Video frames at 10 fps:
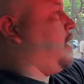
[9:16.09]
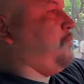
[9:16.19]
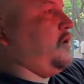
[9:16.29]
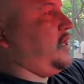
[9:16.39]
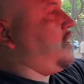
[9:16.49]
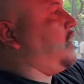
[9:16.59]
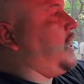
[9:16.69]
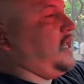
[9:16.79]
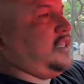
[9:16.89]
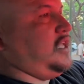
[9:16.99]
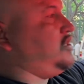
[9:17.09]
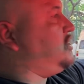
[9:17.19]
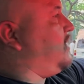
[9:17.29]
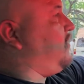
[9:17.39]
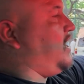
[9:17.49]
put it on anything
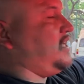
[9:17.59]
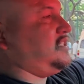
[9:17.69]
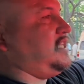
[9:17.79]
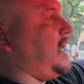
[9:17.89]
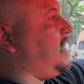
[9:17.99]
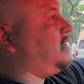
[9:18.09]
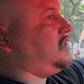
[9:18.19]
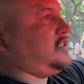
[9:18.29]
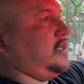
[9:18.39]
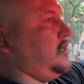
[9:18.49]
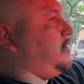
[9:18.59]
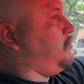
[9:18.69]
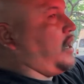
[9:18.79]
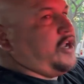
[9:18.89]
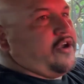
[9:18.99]
Chevy S10s,
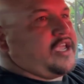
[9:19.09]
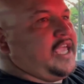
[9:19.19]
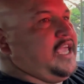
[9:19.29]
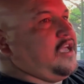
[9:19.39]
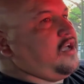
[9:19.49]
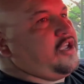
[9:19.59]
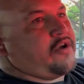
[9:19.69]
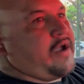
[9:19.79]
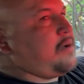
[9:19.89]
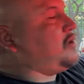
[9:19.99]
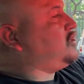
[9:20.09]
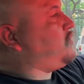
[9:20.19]
your Kia, your grandma's